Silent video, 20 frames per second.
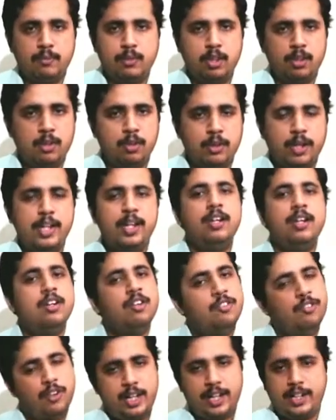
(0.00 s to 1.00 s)
Okay,
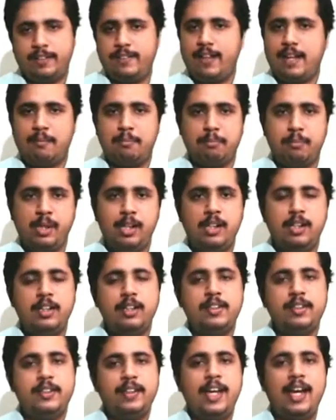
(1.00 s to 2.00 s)
for example,
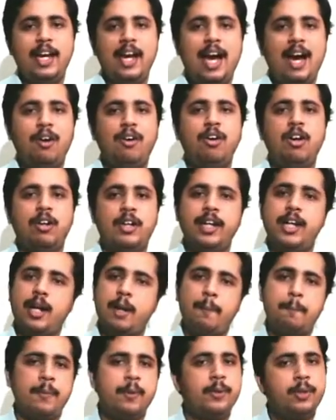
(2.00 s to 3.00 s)
say I have got a
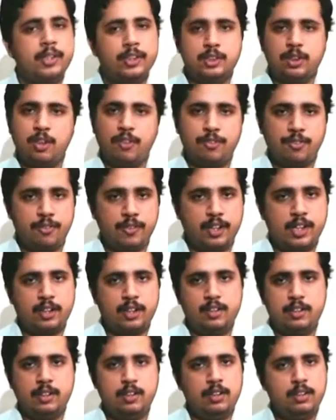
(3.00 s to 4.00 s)
computer software.
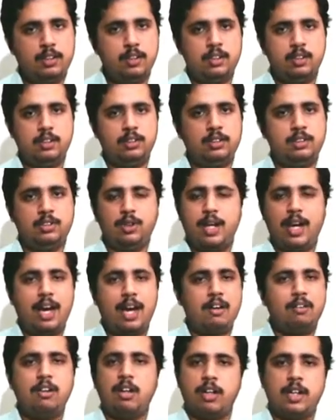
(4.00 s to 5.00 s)
So I
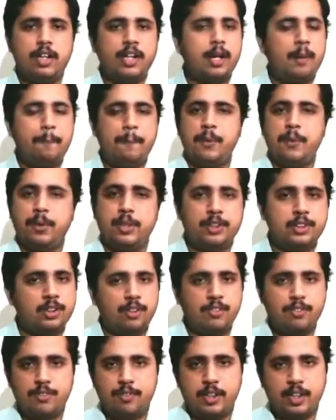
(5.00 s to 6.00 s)
have got a computer
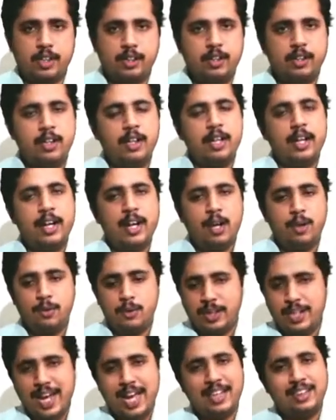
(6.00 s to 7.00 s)
software. Now,
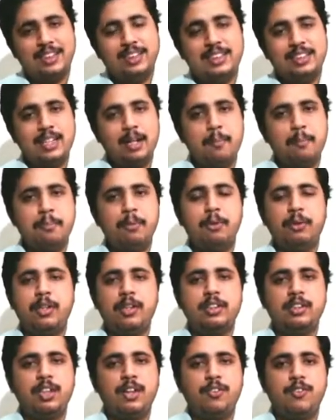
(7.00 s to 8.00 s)
can this computer
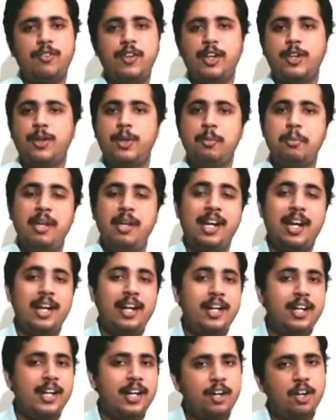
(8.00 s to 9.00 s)
software could be
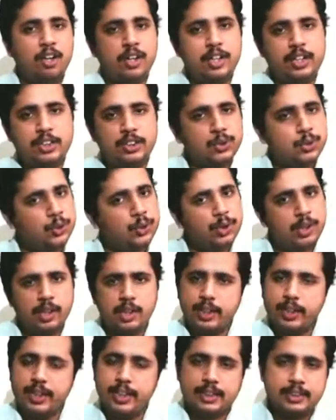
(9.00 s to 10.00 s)
rented on its own?
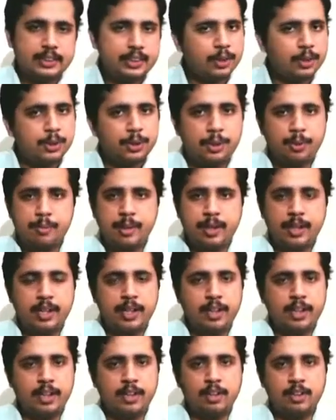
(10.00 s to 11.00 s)
Yes, it could be
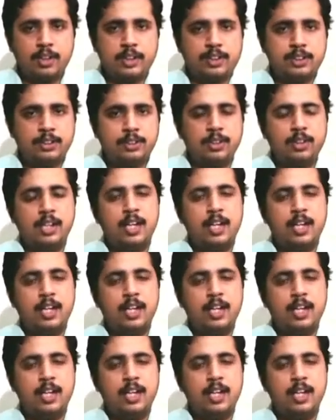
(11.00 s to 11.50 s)
rented on its own.